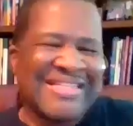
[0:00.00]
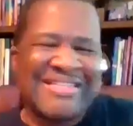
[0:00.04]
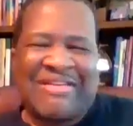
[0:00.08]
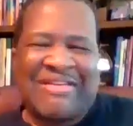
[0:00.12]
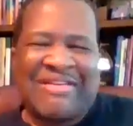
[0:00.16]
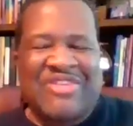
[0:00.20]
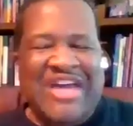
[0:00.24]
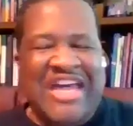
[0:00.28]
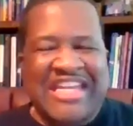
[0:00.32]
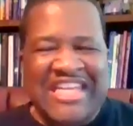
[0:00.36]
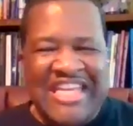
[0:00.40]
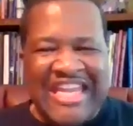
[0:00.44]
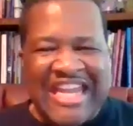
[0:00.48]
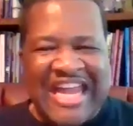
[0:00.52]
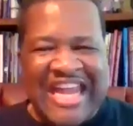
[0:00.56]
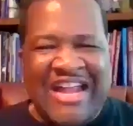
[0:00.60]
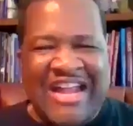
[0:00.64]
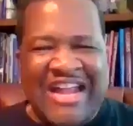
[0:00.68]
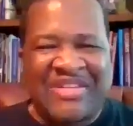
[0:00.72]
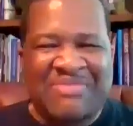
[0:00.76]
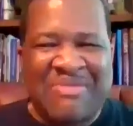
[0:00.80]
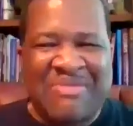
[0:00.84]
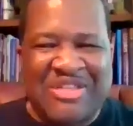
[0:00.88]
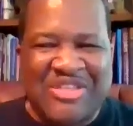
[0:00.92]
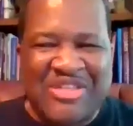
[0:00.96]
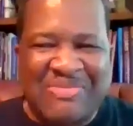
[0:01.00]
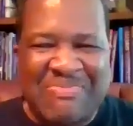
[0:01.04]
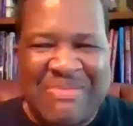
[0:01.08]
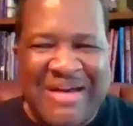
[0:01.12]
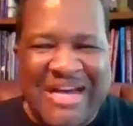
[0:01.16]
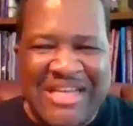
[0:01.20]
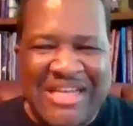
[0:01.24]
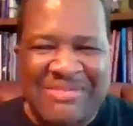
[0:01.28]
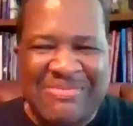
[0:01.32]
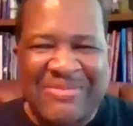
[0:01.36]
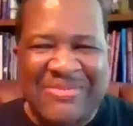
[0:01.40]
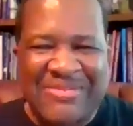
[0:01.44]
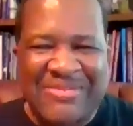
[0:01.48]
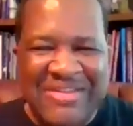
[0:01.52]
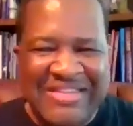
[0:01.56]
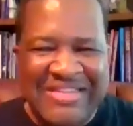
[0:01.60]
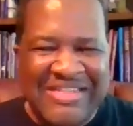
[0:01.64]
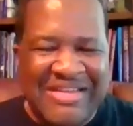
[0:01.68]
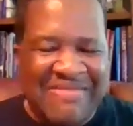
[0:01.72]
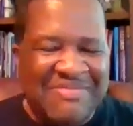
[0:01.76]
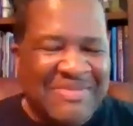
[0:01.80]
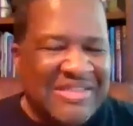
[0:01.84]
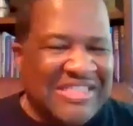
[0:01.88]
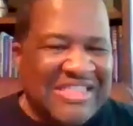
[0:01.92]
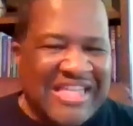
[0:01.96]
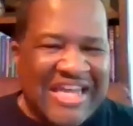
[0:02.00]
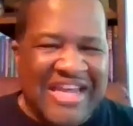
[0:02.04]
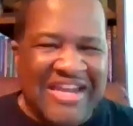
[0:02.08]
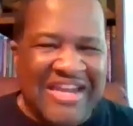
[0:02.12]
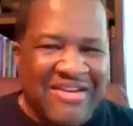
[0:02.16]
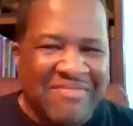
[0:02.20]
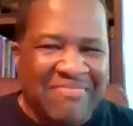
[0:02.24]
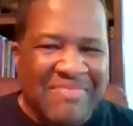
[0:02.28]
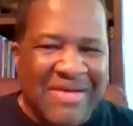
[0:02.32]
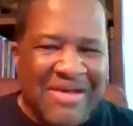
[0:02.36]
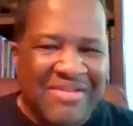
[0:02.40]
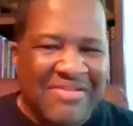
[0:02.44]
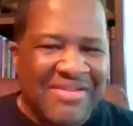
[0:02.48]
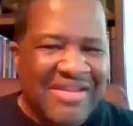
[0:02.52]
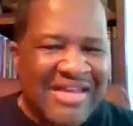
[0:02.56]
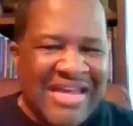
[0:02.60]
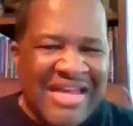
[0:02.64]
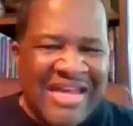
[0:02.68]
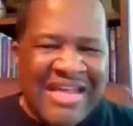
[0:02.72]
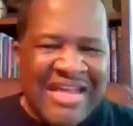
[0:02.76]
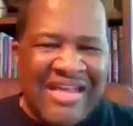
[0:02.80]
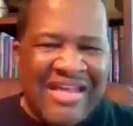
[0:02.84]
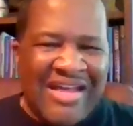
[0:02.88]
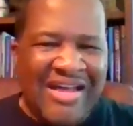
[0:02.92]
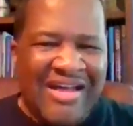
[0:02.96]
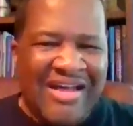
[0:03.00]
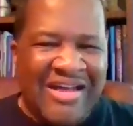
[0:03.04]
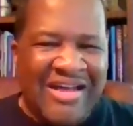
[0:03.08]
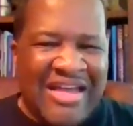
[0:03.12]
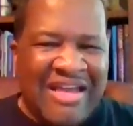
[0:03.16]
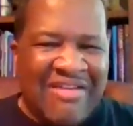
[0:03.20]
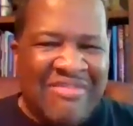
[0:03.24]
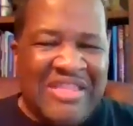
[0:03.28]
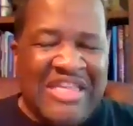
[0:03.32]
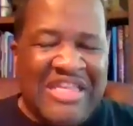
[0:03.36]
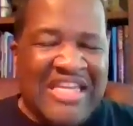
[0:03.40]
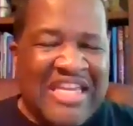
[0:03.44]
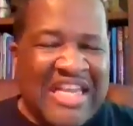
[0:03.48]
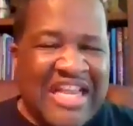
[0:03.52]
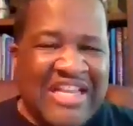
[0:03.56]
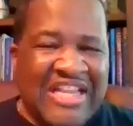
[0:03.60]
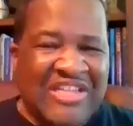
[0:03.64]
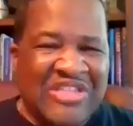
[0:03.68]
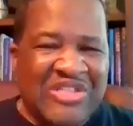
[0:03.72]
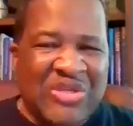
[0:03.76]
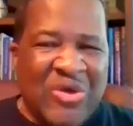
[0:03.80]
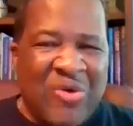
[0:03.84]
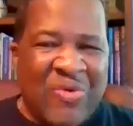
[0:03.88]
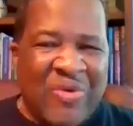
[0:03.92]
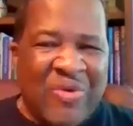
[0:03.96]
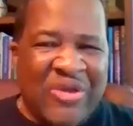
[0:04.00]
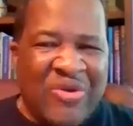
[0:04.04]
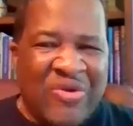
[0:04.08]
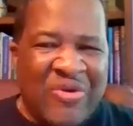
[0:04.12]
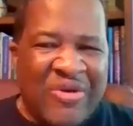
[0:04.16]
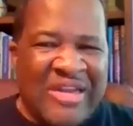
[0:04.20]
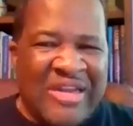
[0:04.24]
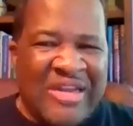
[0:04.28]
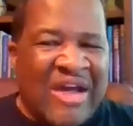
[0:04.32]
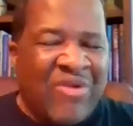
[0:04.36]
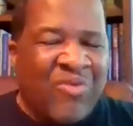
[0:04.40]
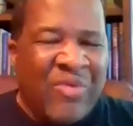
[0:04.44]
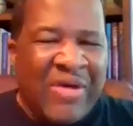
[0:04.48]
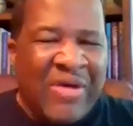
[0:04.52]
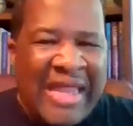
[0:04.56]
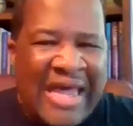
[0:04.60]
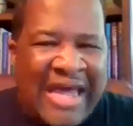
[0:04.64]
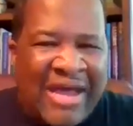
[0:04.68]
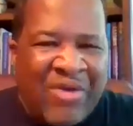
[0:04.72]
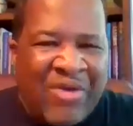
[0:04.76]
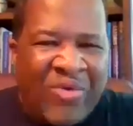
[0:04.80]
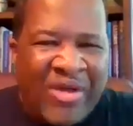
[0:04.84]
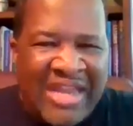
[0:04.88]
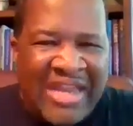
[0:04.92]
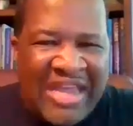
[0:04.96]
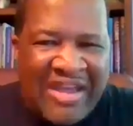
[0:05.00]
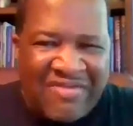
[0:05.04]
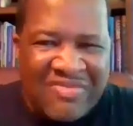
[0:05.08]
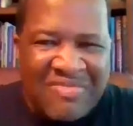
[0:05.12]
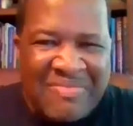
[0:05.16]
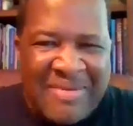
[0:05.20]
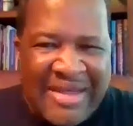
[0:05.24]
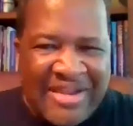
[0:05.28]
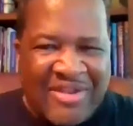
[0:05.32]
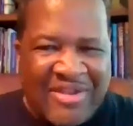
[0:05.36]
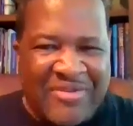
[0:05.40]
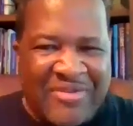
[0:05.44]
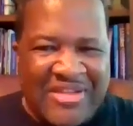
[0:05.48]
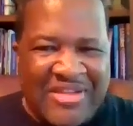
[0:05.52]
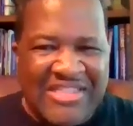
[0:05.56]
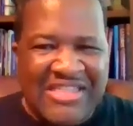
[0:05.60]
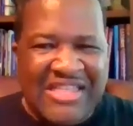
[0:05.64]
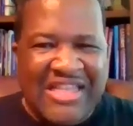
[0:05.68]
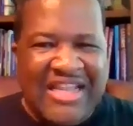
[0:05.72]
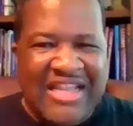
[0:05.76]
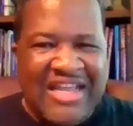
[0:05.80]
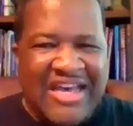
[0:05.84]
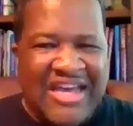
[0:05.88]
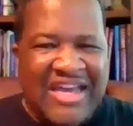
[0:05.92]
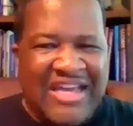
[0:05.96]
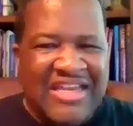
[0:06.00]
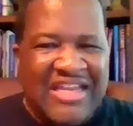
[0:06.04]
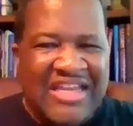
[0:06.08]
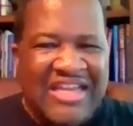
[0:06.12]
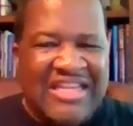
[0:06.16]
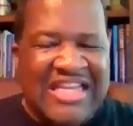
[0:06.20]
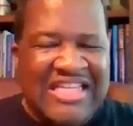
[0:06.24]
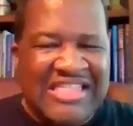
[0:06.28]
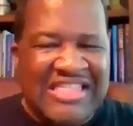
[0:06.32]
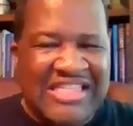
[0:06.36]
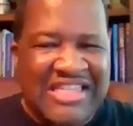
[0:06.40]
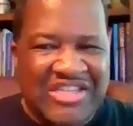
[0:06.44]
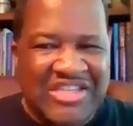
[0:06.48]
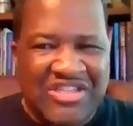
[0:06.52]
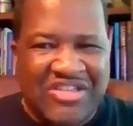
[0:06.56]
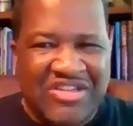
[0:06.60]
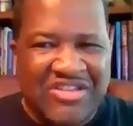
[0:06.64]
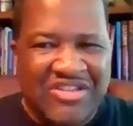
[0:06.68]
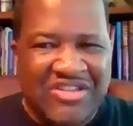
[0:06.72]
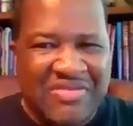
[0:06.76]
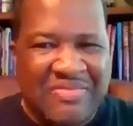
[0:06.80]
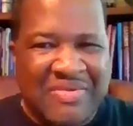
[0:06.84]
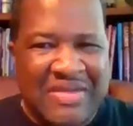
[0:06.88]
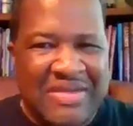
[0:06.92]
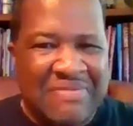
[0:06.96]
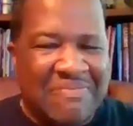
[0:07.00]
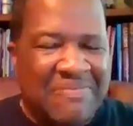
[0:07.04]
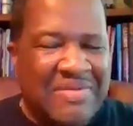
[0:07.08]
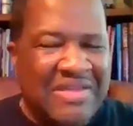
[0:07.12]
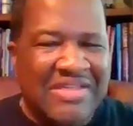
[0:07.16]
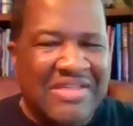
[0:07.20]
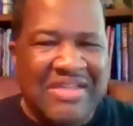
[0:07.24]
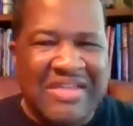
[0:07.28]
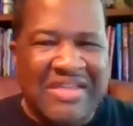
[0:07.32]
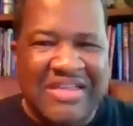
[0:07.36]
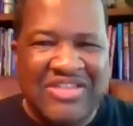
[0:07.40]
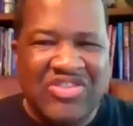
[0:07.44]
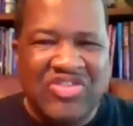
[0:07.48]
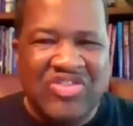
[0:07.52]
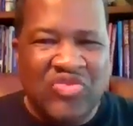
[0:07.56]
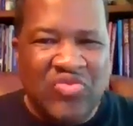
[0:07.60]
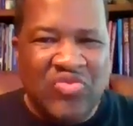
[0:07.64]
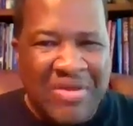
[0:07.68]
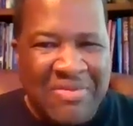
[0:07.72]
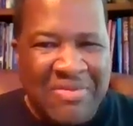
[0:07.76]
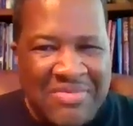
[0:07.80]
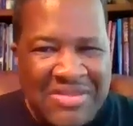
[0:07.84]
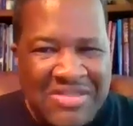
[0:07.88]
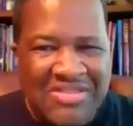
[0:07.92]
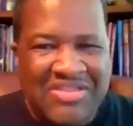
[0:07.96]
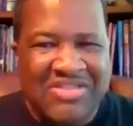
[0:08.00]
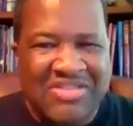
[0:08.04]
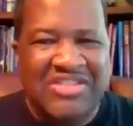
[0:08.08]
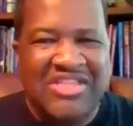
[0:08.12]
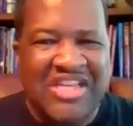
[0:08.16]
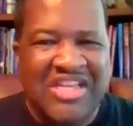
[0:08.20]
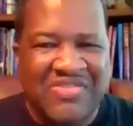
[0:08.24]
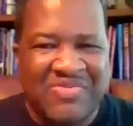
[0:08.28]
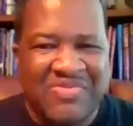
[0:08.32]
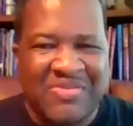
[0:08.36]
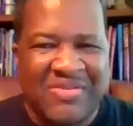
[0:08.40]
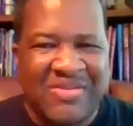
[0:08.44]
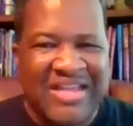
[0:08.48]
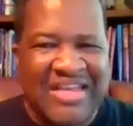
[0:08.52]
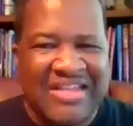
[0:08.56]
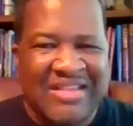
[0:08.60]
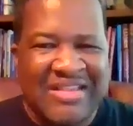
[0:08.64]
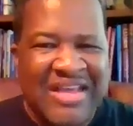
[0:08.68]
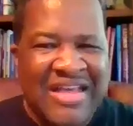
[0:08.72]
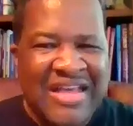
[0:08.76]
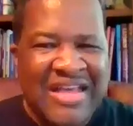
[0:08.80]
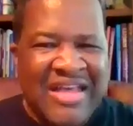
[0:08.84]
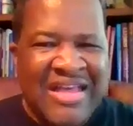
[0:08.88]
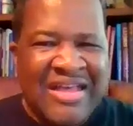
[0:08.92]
I'm trying to get out as much as possible because I'm excited about everything that is going on. I want everybody on this line and that's listening to me to be extremely successful at